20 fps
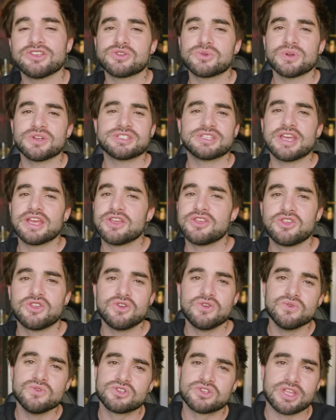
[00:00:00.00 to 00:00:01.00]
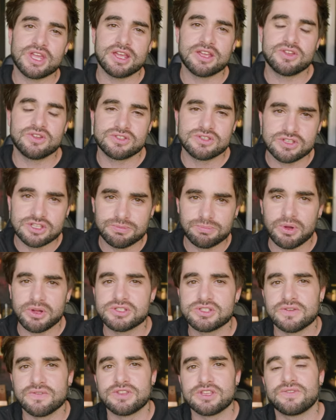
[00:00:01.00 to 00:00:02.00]
want to say a huge thank you to the
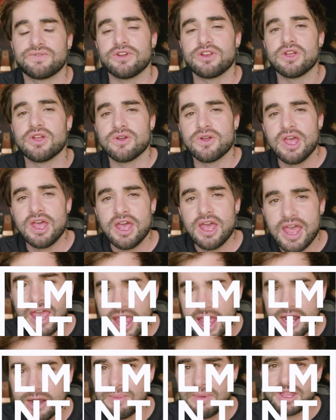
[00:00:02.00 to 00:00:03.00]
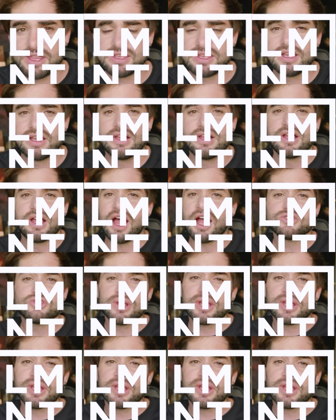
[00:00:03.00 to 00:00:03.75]
sponsor of this video, Element. I drink